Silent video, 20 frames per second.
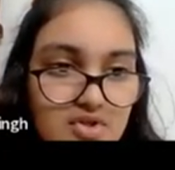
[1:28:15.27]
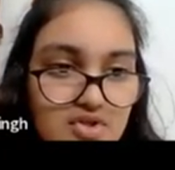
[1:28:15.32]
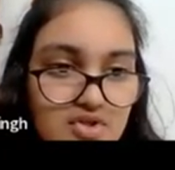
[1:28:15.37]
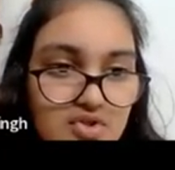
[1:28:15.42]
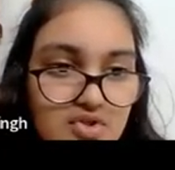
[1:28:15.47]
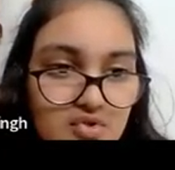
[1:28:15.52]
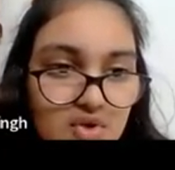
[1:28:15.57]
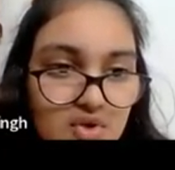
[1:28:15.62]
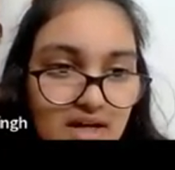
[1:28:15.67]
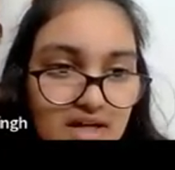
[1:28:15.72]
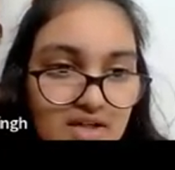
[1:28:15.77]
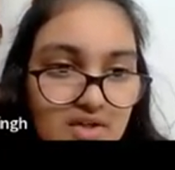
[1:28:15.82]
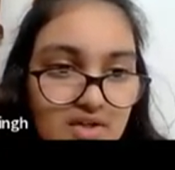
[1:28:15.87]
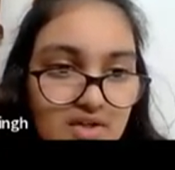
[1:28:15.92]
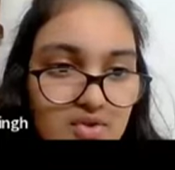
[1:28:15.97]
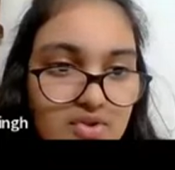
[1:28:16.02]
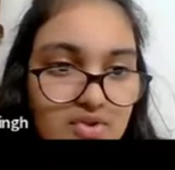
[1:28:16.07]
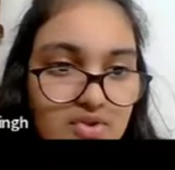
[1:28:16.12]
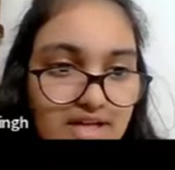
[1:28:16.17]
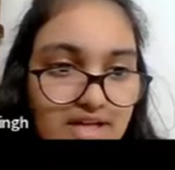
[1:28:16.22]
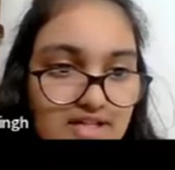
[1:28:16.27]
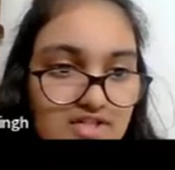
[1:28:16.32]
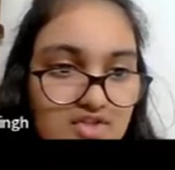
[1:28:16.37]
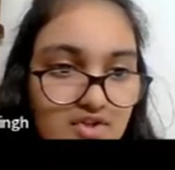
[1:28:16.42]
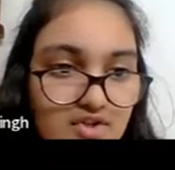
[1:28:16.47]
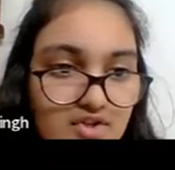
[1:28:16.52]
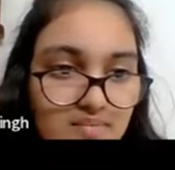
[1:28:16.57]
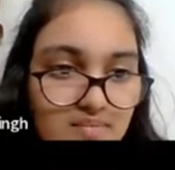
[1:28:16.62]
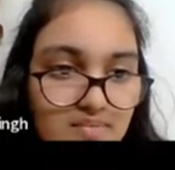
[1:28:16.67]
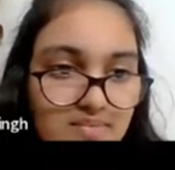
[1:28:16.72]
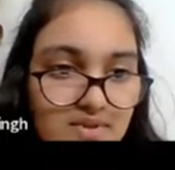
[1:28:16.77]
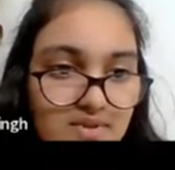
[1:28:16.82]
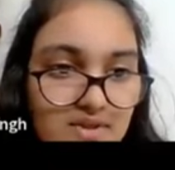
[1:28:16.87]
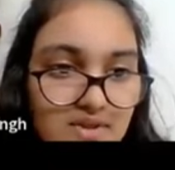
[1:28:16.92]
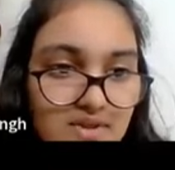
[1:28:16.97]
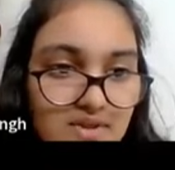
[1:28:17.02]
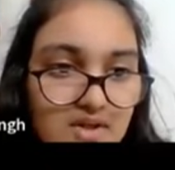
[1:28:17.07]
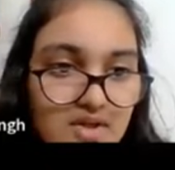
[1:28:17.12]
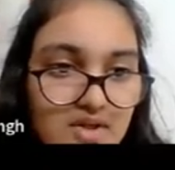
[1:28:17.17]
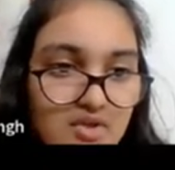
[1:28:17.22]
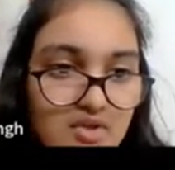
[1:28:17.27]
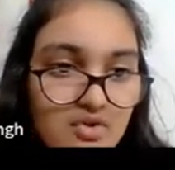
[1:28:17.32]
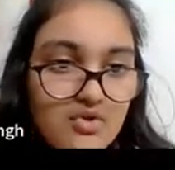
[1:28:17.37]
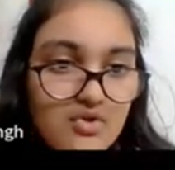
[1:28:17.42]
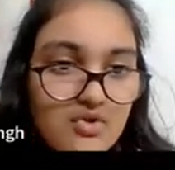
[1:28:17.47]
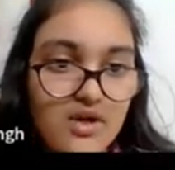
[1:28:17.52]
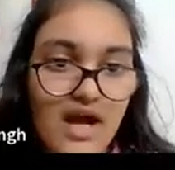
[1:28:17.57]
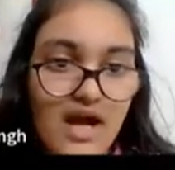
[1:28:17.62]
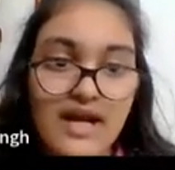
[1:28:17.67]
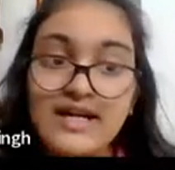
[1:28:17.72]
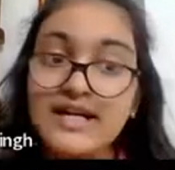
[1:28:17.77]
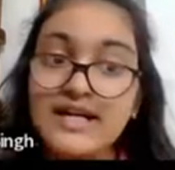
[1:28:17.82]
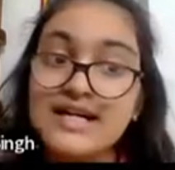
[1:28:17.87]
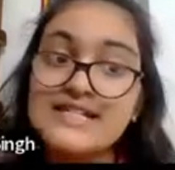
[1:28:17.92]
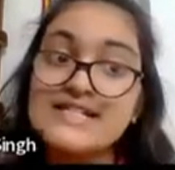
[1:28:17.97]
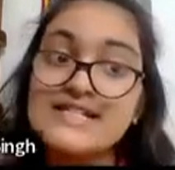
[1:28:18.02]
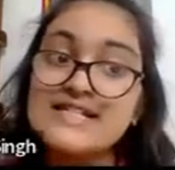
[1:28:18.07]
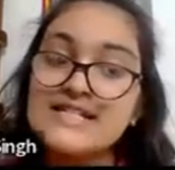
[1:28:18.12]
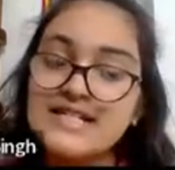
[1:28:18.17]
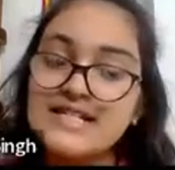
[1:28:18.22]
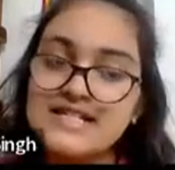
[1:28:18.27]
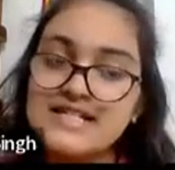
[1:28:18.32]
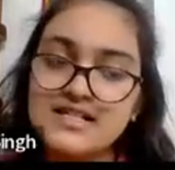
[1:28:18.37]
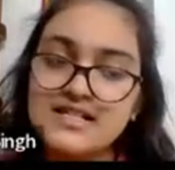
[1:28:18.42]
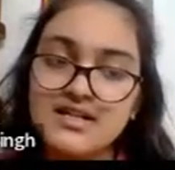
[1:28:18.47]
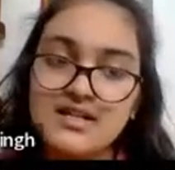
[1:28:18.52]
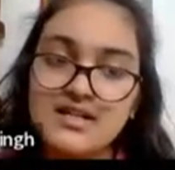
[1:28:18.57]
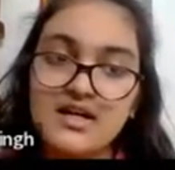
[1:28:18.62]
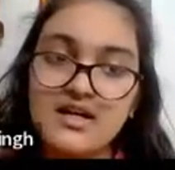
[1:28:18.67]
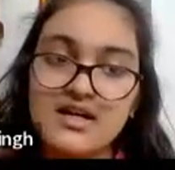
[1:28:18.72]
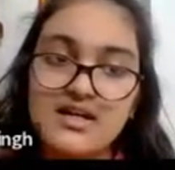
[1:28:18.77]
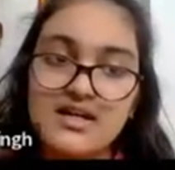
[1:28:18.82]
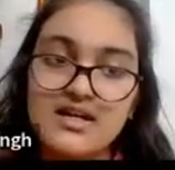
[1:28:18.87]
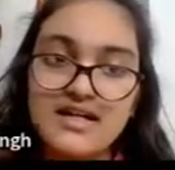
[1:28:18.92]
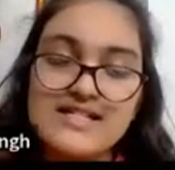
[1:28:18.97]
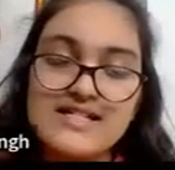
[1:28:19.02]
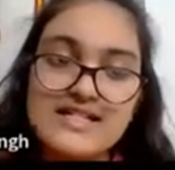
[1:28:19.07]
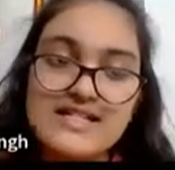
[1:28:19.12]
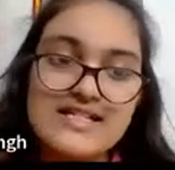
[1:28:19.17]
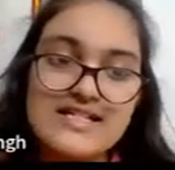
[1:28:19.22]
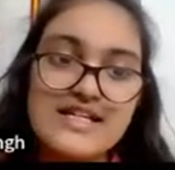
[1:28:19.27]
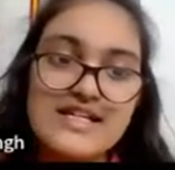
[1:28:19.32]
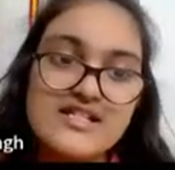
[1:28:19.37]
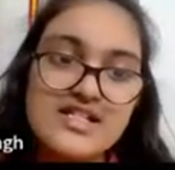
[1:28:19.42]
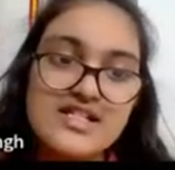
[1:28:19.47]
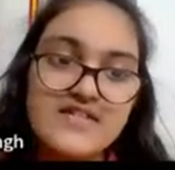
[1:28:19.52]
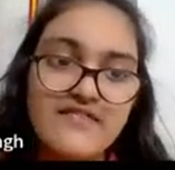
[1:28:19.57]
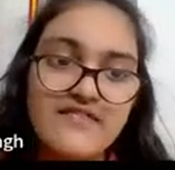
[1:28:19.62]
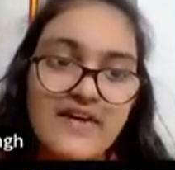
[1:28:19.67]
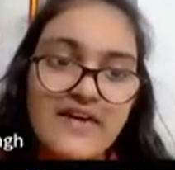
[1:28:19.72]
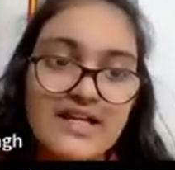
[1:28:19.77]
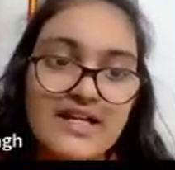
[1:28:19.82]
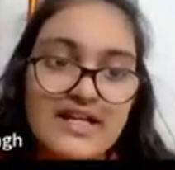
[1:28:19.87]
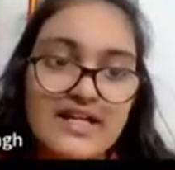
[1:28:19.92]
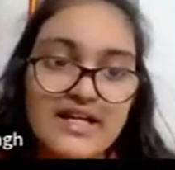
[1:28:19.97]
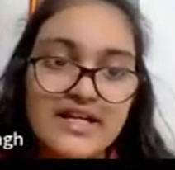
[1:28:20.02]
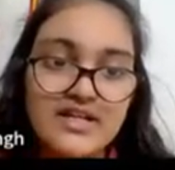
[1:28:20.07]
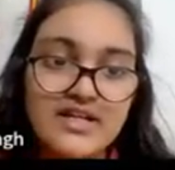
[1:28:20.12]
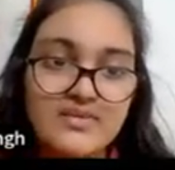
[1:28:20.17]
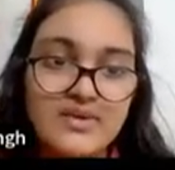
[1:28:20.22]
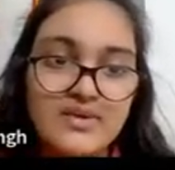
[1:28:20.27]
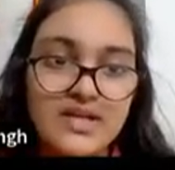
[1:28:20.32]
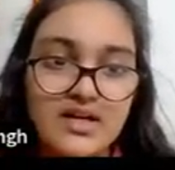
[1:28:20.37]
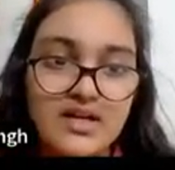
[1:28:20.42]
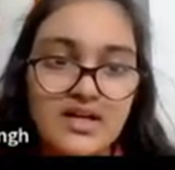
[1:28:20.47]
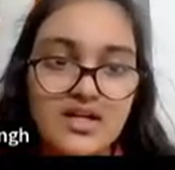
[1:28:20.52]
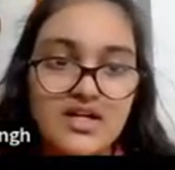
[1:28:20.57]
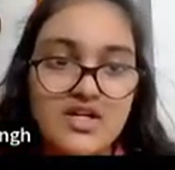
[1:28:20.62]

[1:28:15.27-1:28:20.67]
So I'll go to desktop and it has a CSS file linked to it.